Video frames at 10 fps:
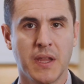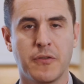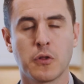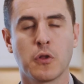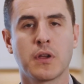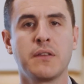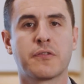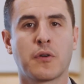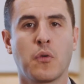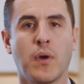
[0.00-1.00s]
If you're looking
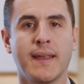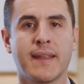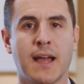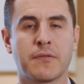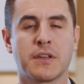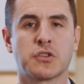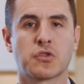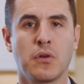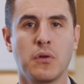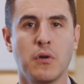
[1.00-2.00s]
for a way to have
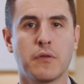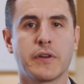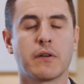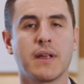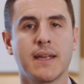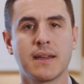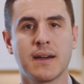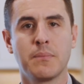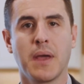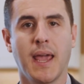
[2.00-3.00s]
control over your
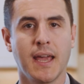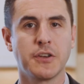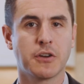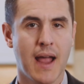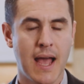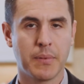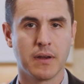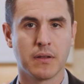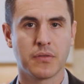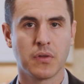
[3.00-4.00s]
income and your
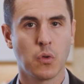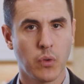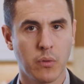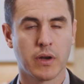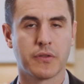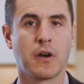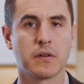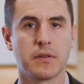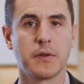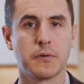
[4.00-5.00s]
happiness, we want to talk
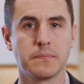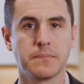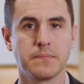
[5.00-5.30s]
to you.